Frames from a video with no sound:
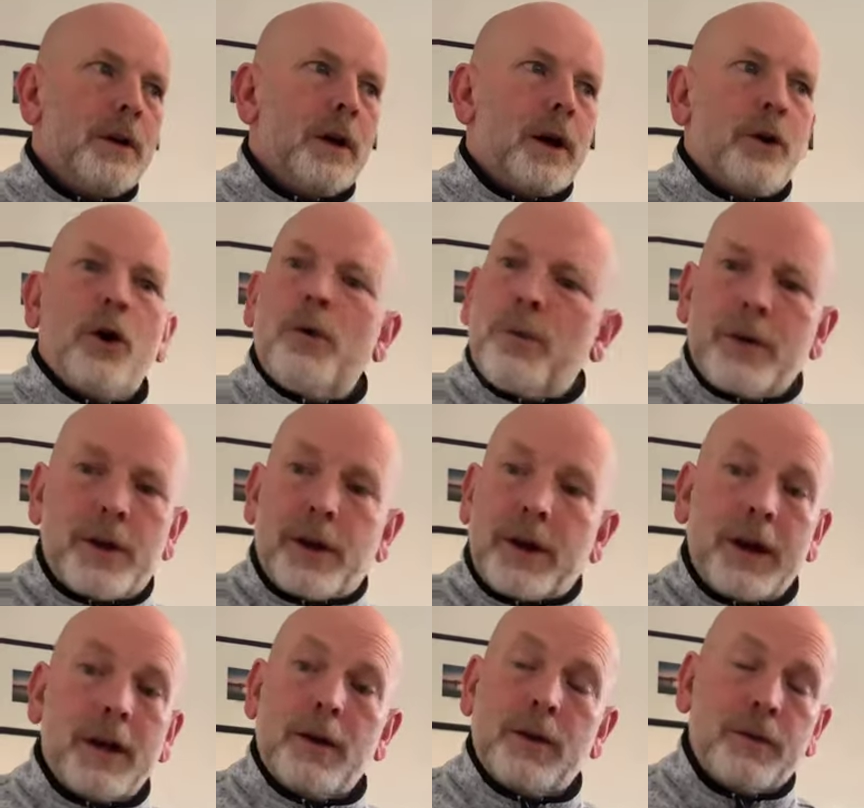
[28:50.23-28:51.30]

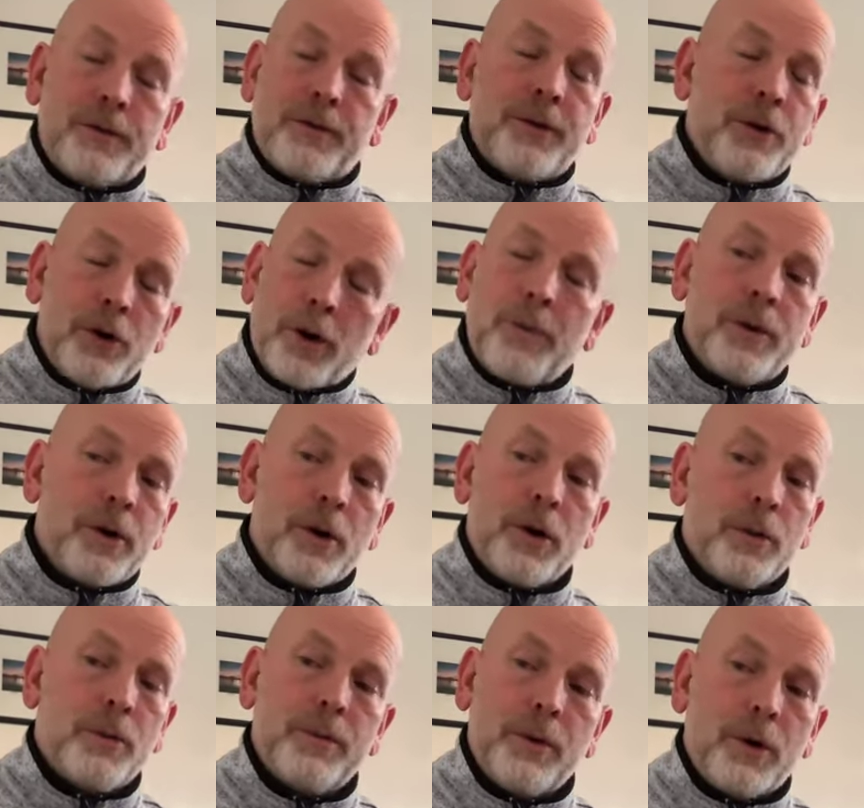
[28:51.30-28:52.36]
a
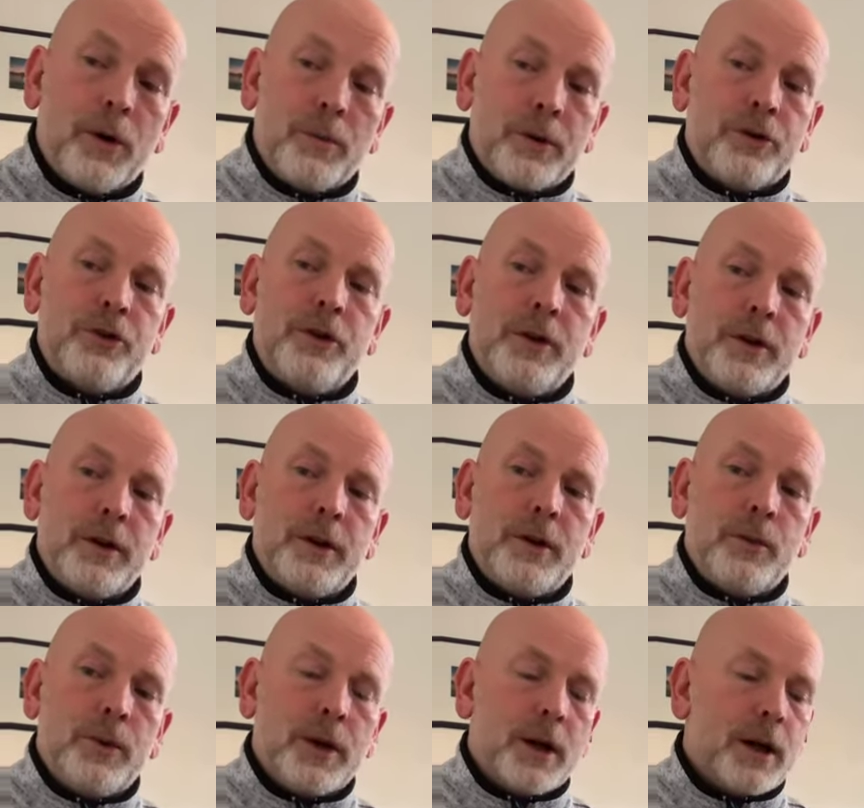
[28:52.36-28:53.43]
phenomenal opportunity
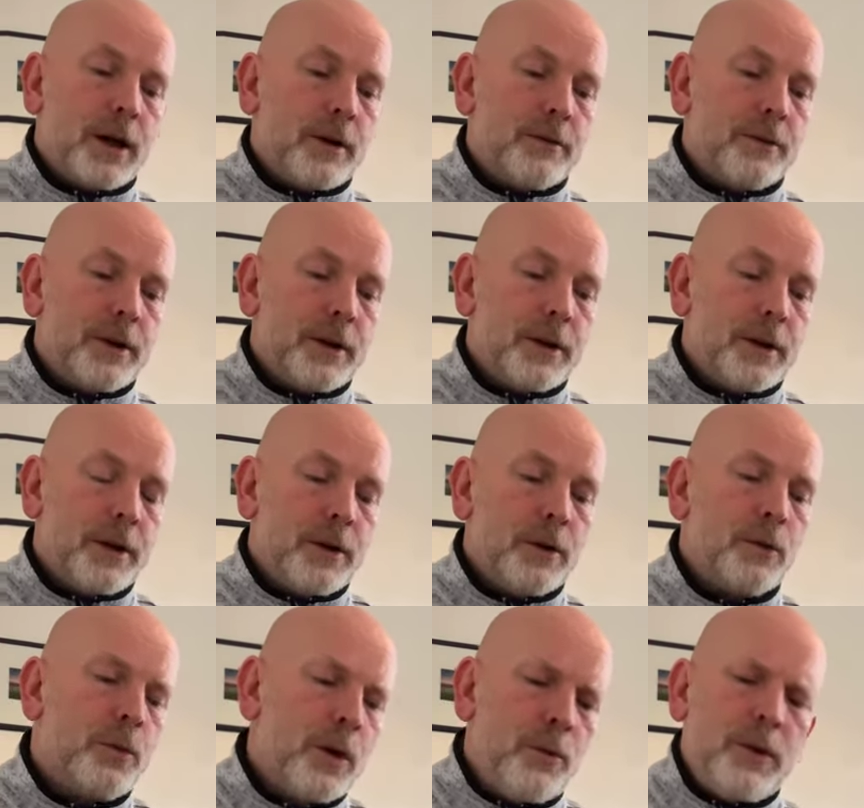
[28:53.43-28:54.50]
that we have that, you
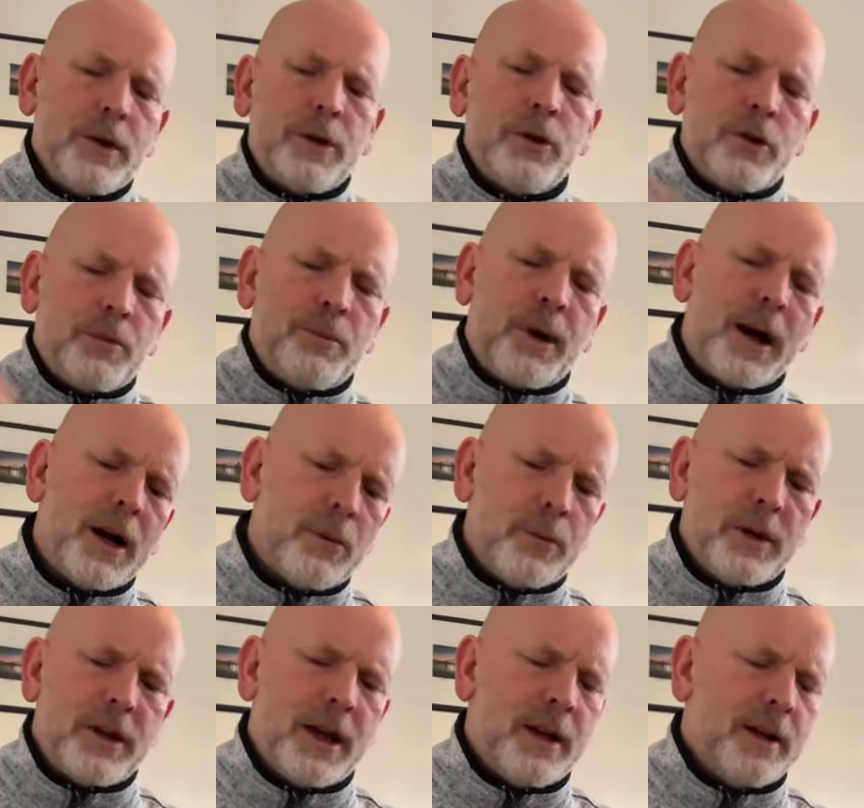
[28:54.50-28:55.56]
know, when we look back,
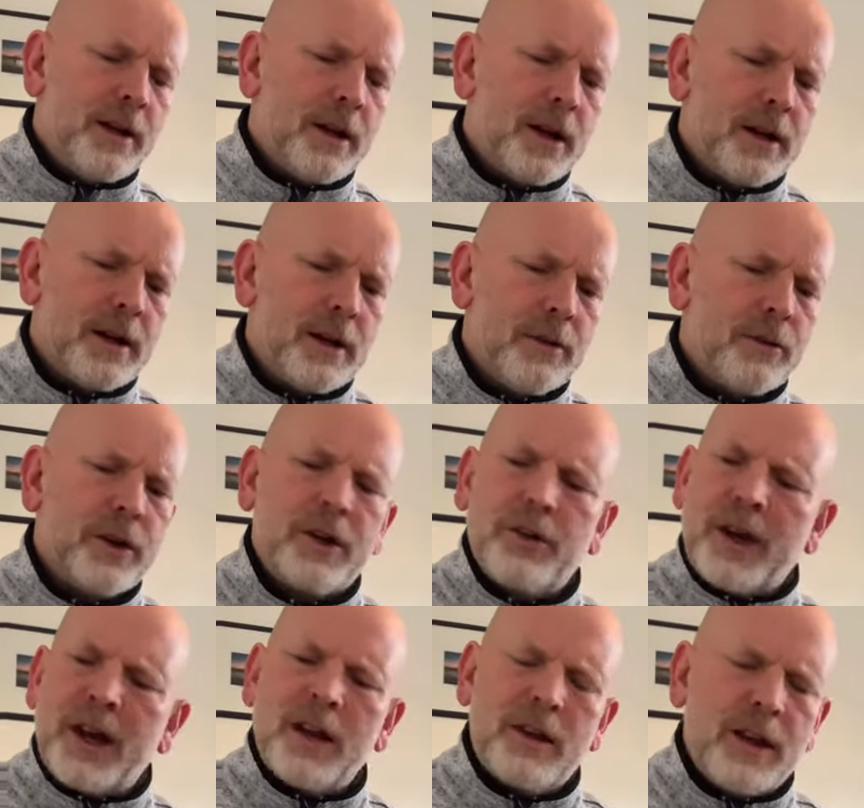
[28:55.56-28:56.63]
we tend to kind of
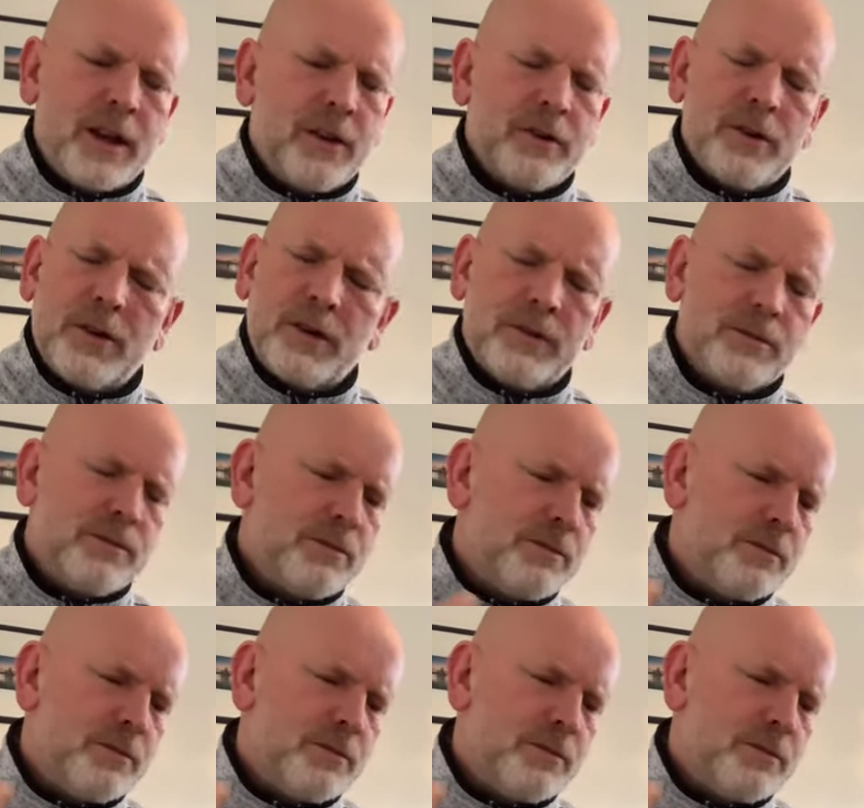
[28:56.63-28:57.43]
regret things or,